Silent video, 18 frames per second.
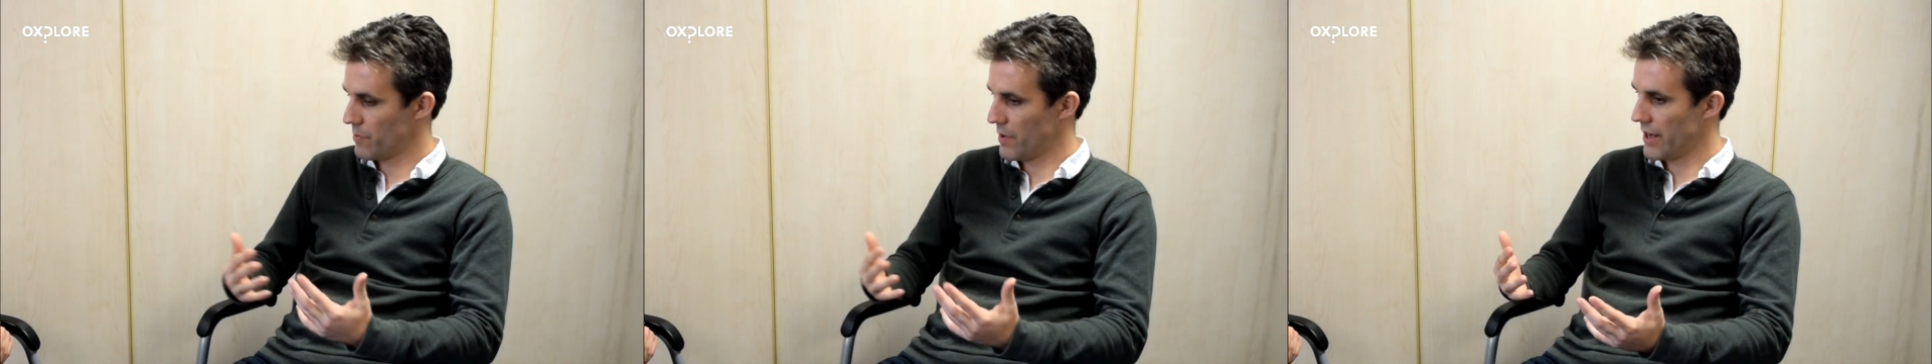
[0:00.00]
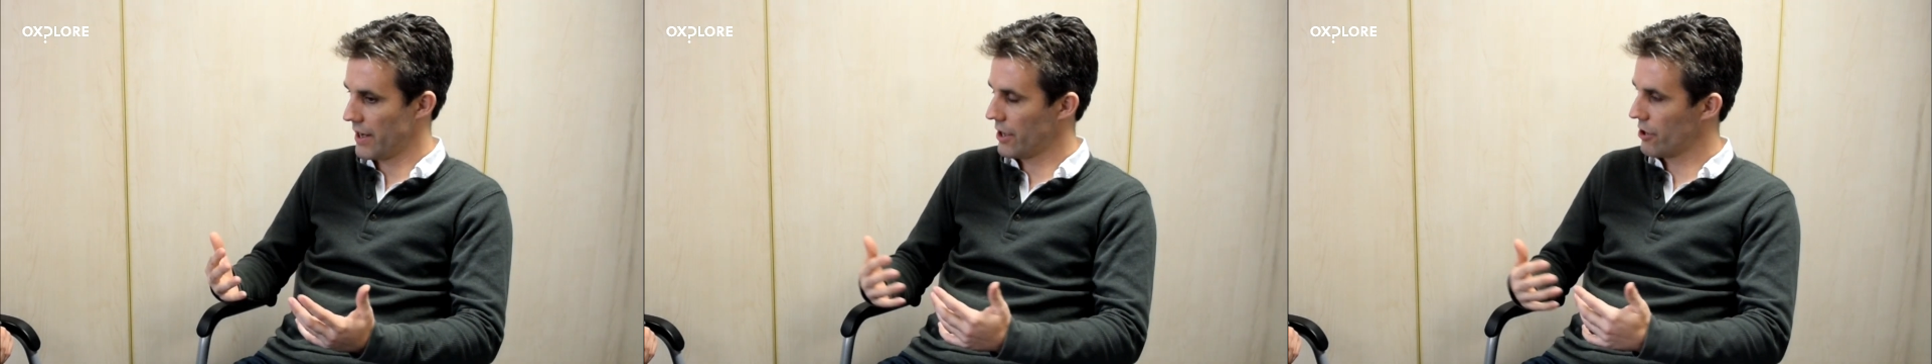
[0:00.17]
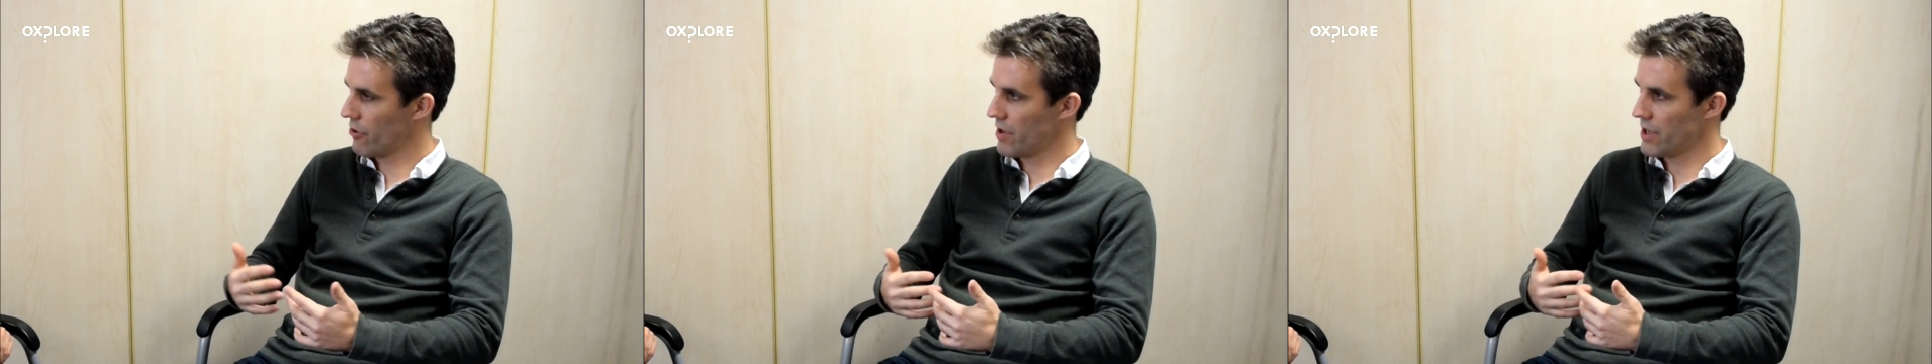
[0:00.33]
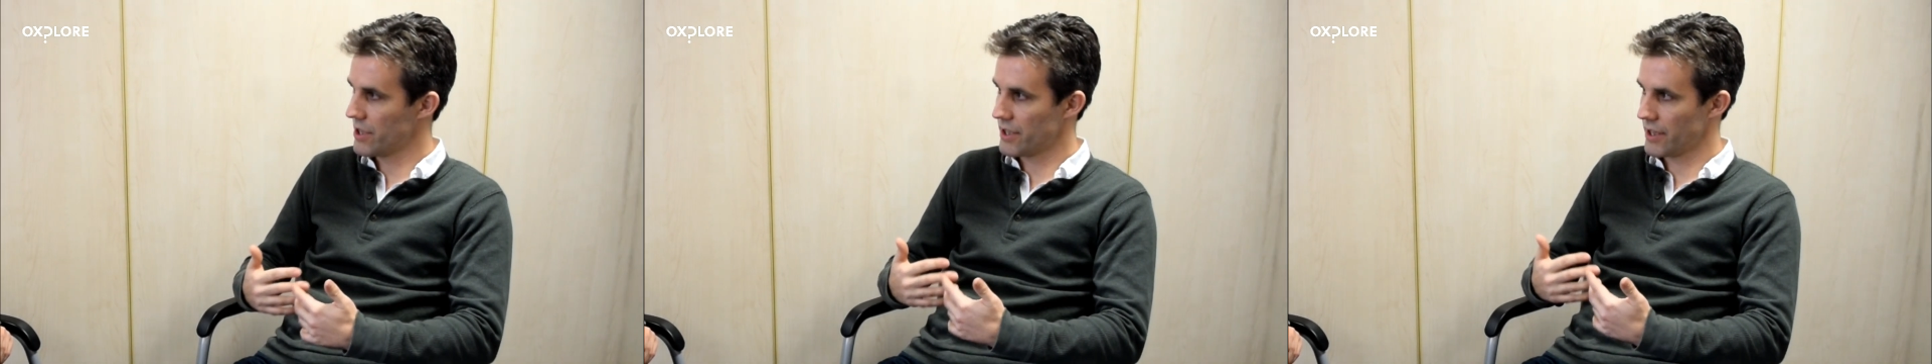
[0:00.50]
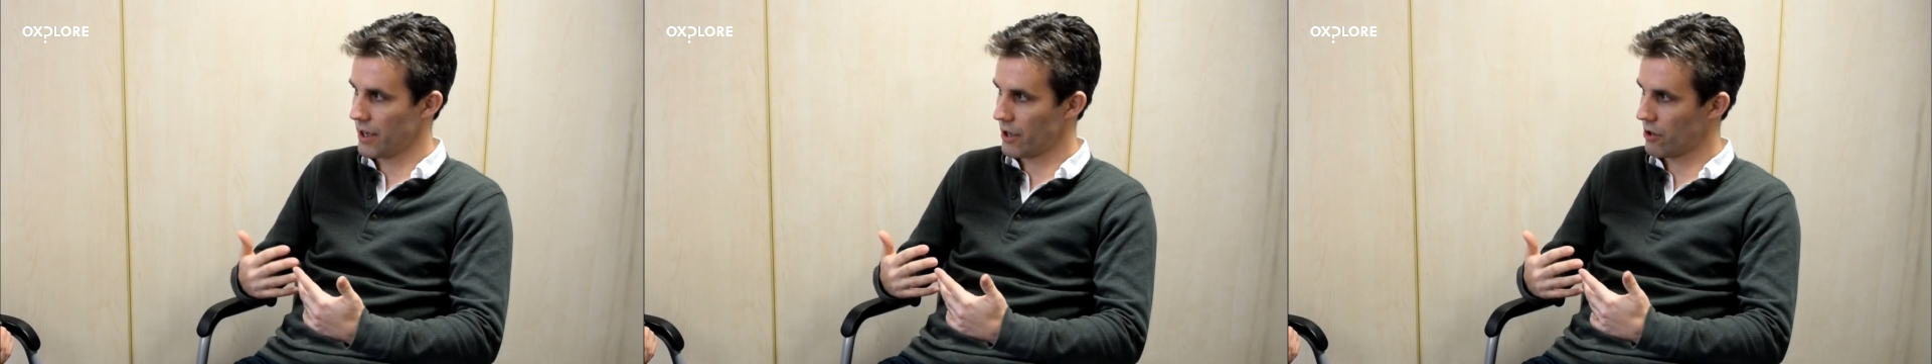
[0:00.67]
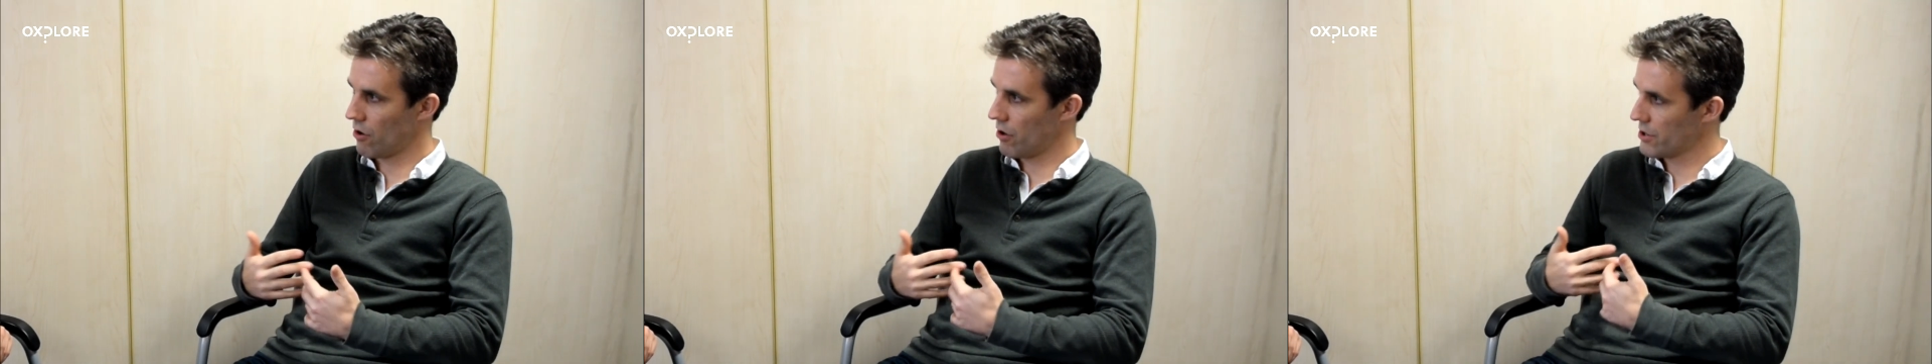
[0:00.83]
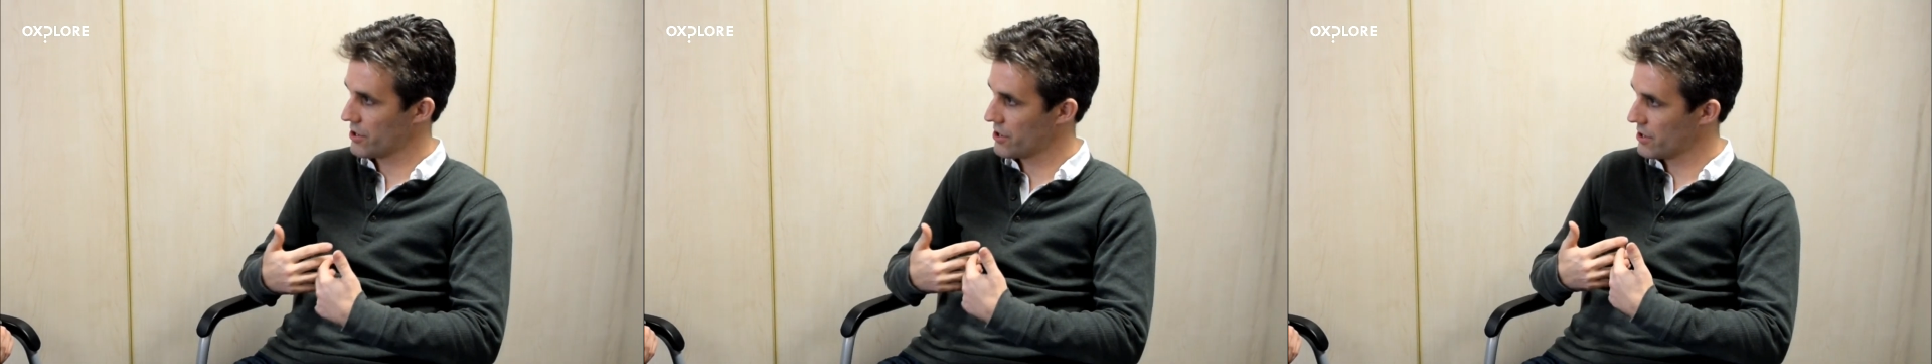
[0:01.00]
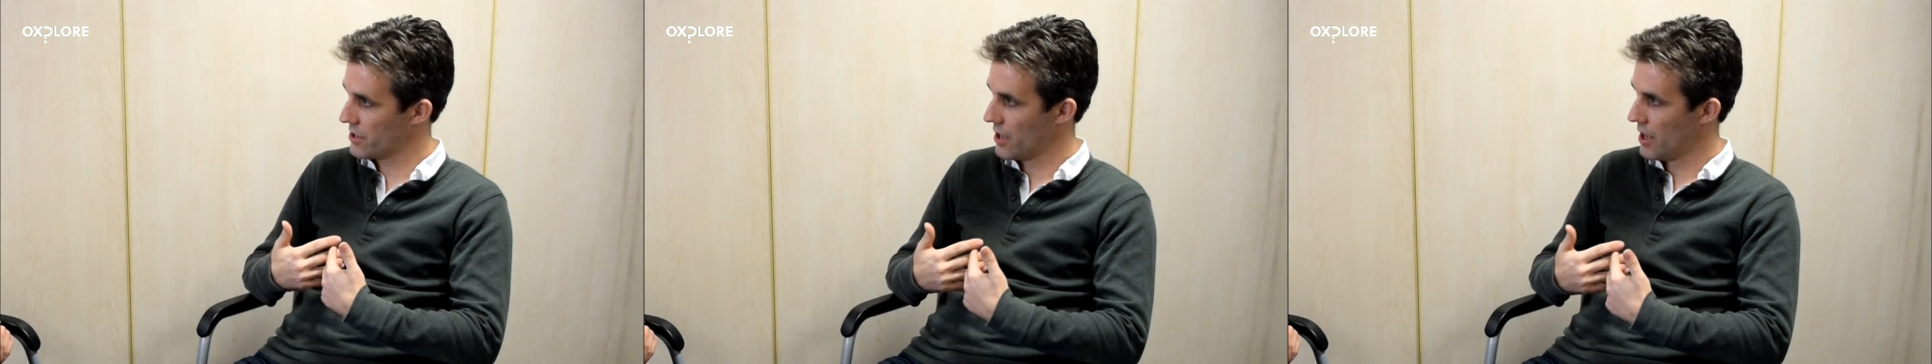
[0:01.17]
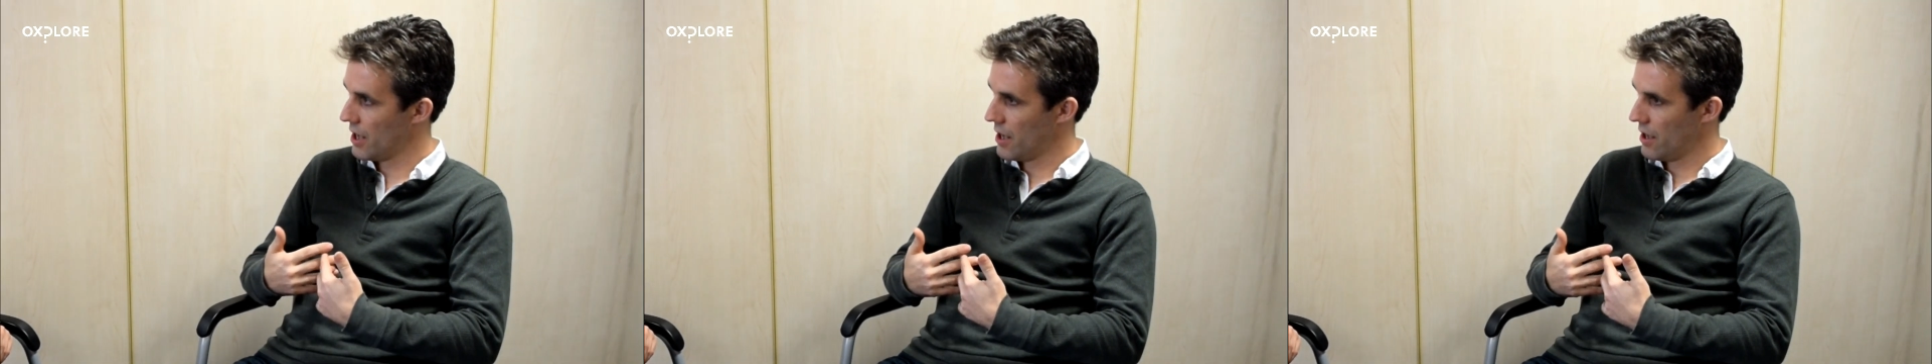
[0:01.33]
been increasing
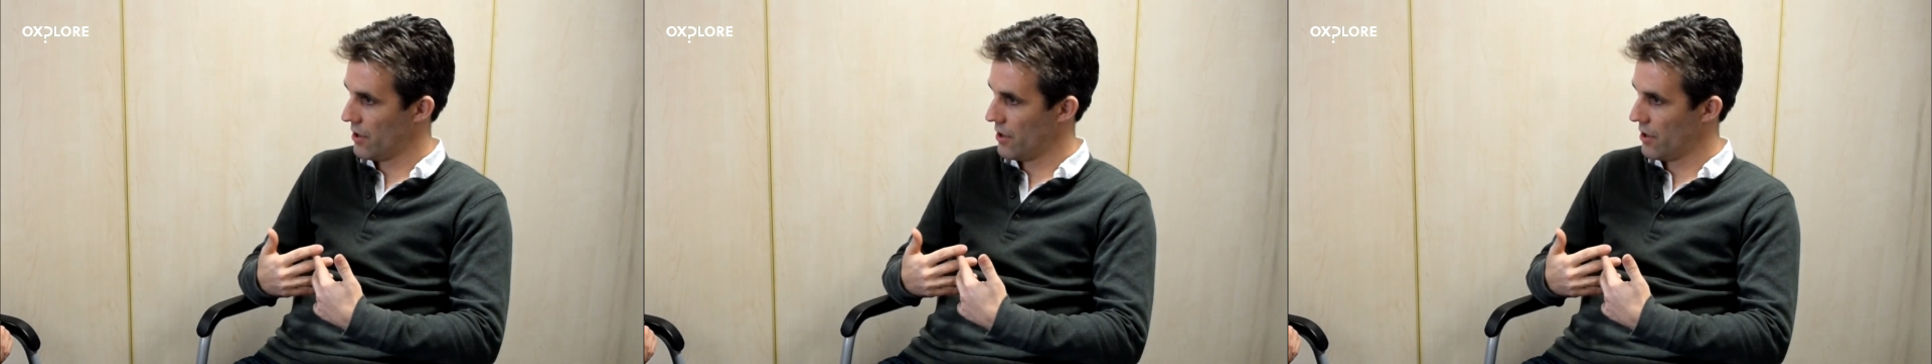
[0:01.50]
across